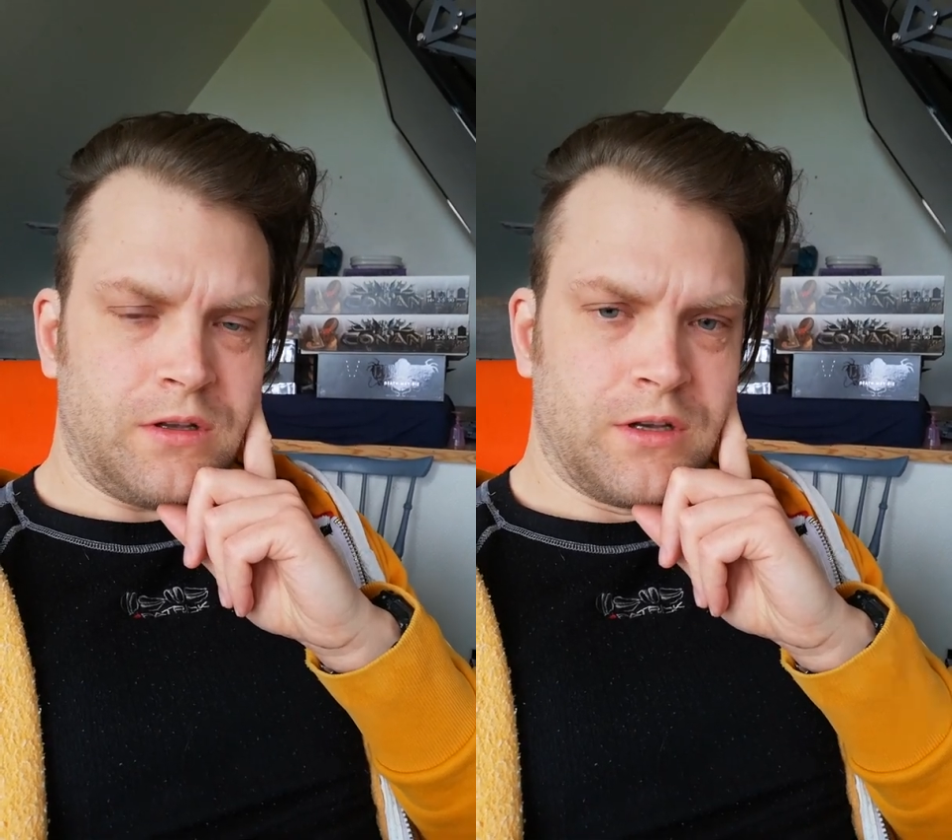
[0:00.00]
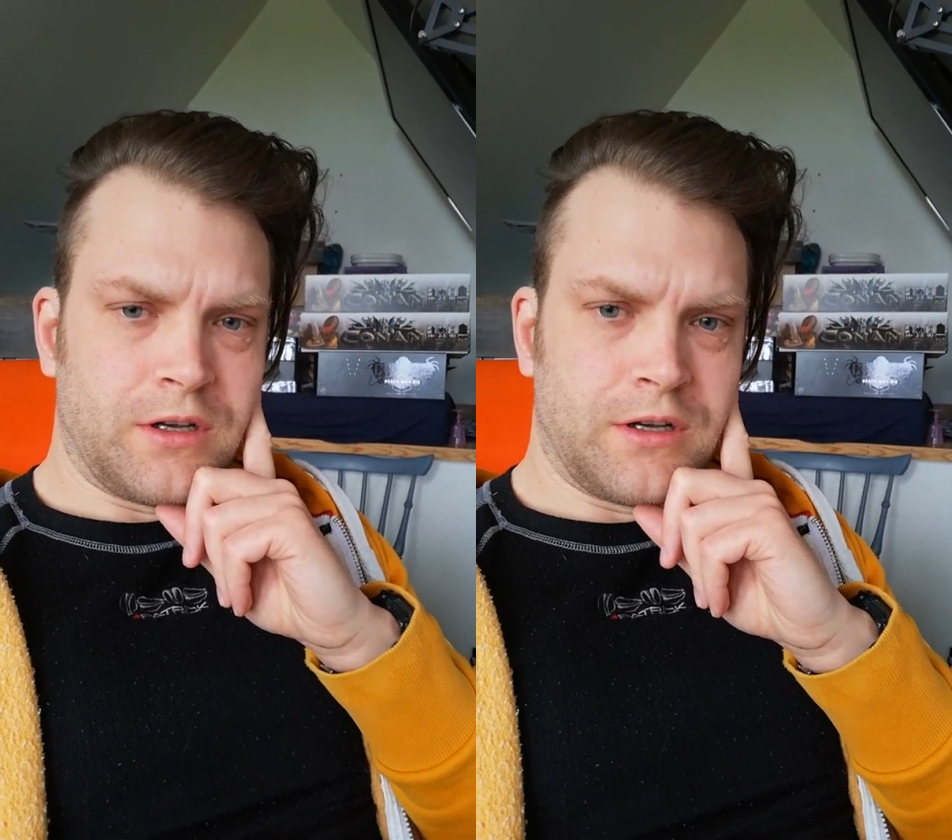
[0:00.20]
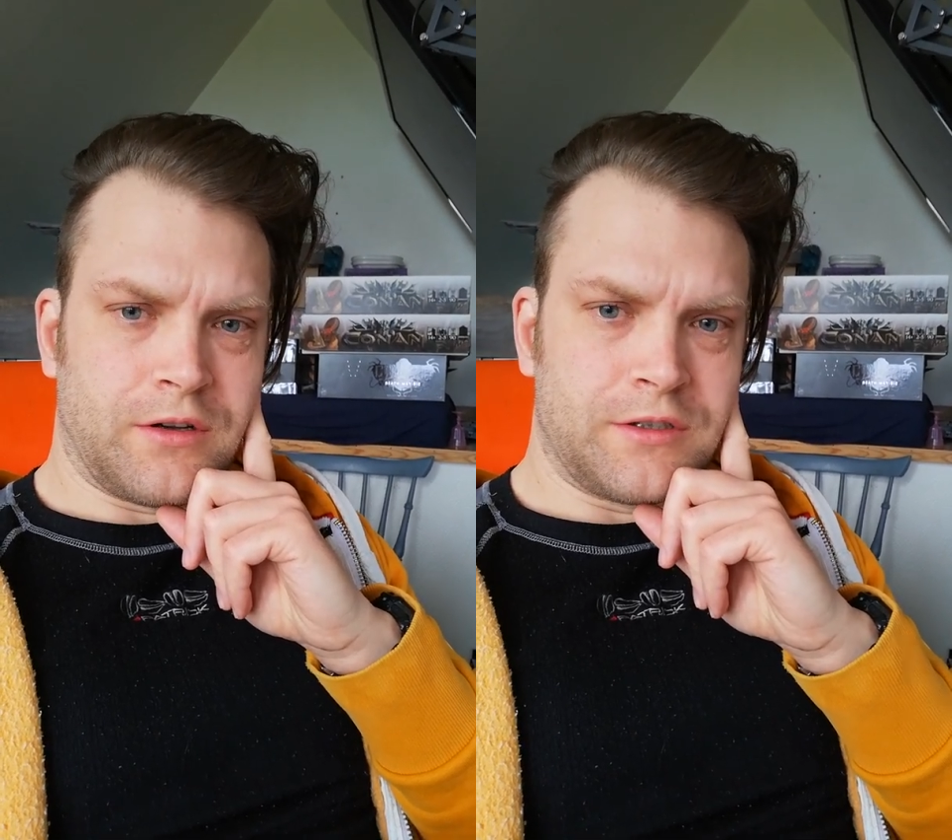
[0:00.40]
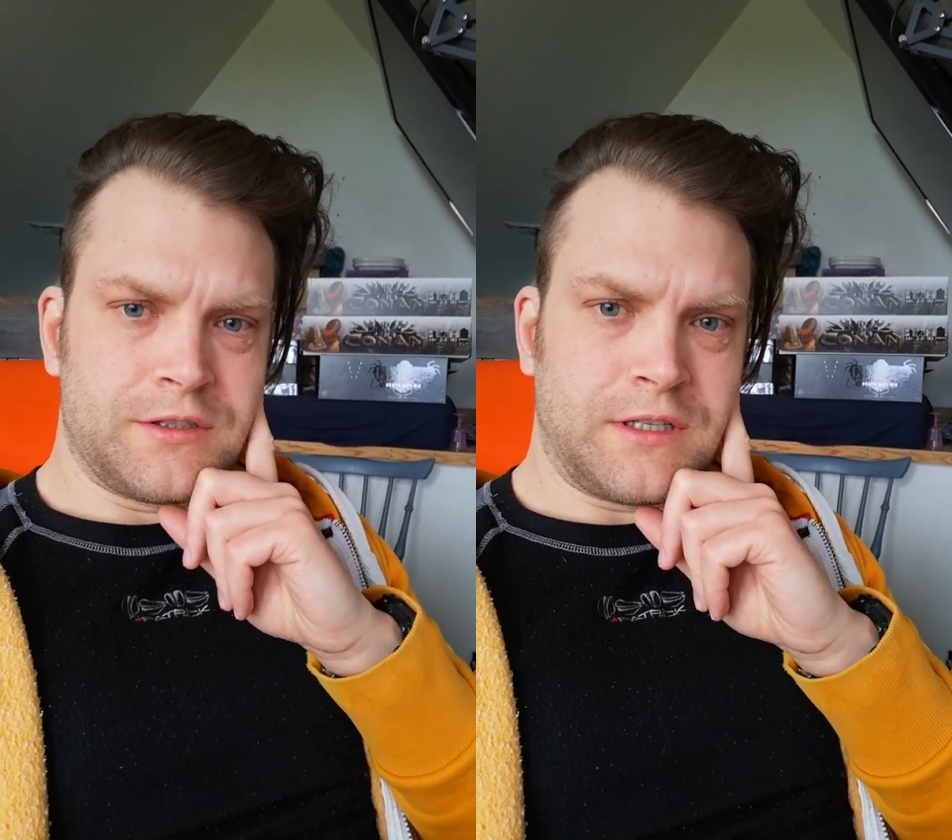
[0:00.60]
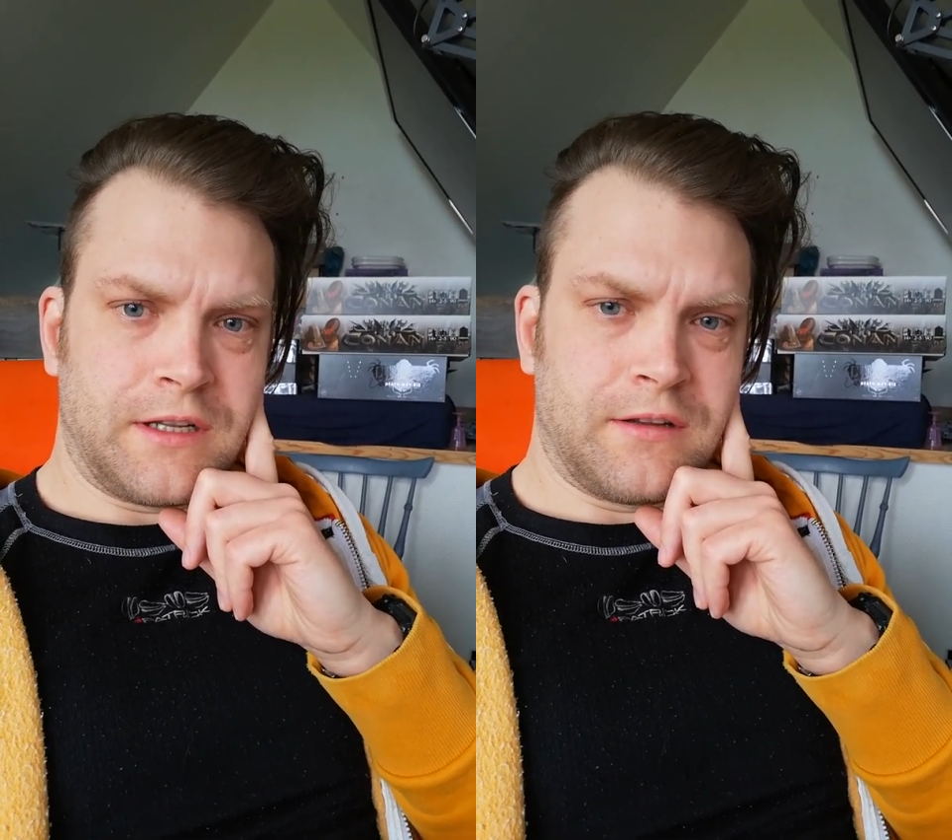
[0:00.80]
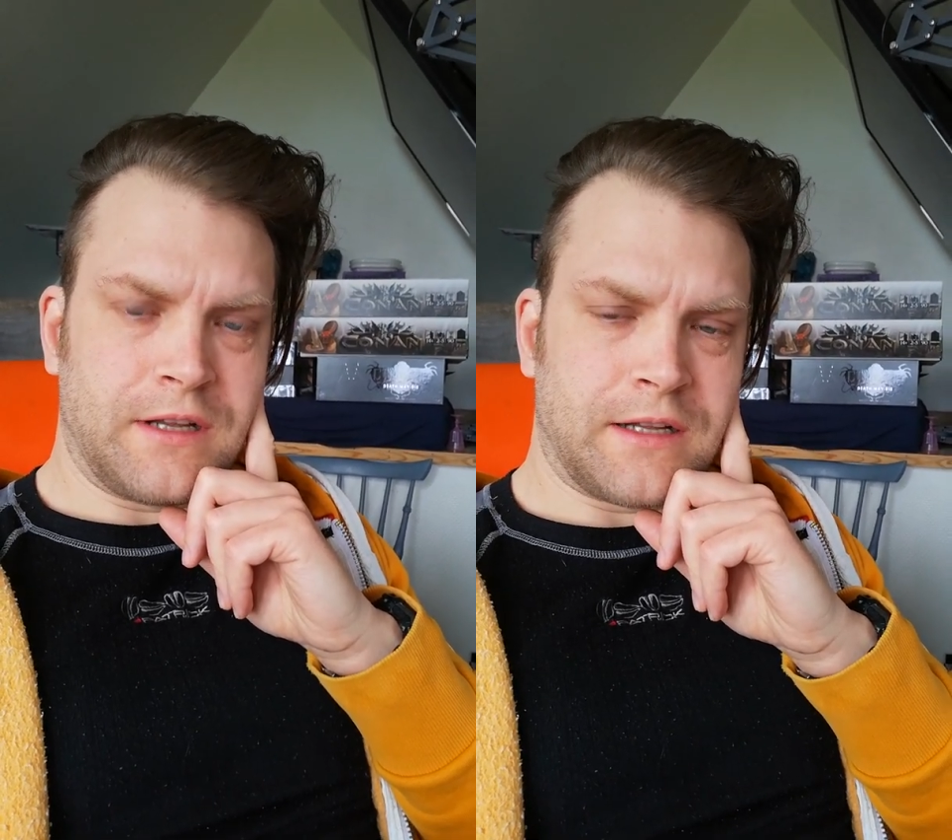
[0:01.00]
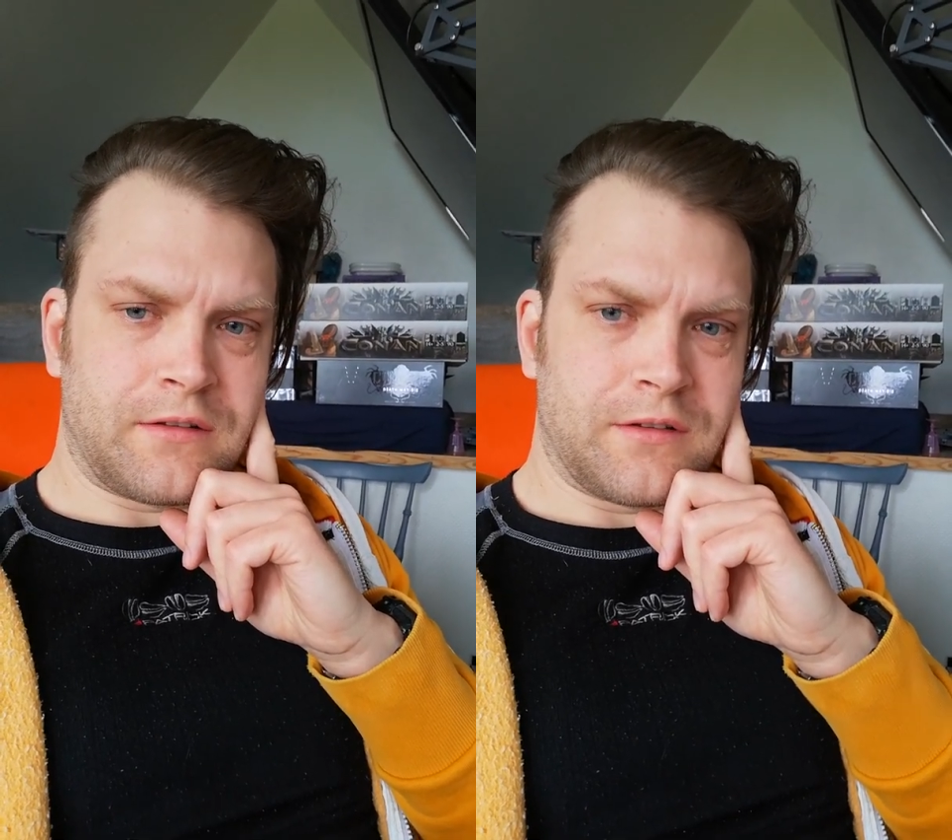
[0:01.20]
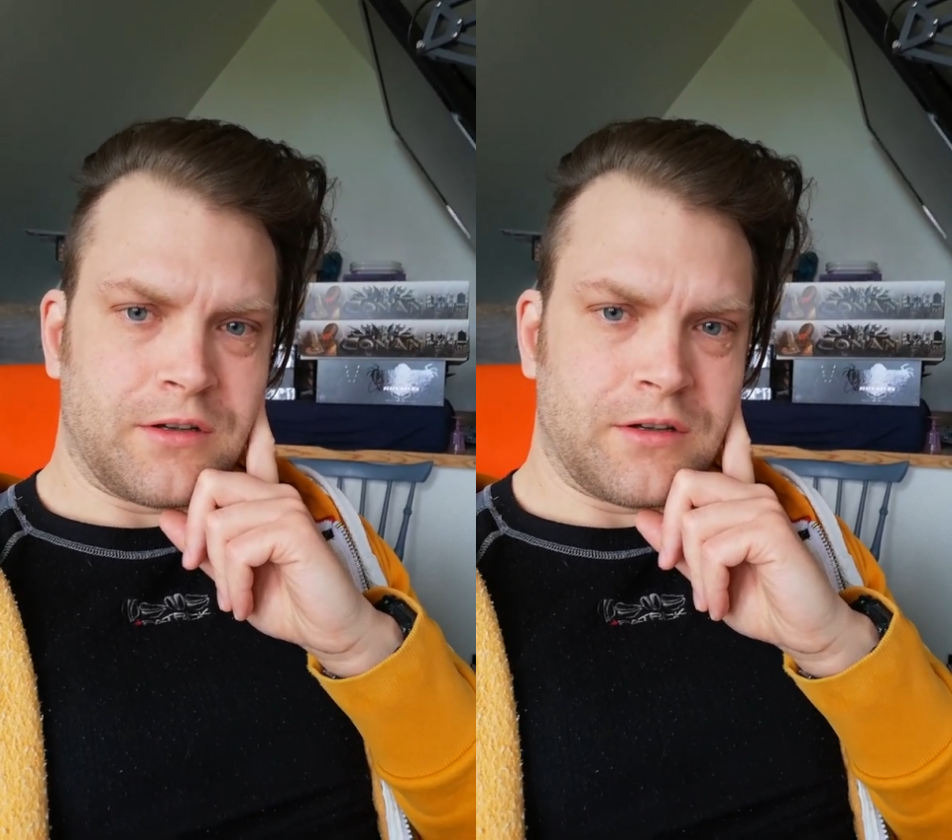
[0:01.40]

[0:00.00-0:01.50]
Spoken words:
Understanding that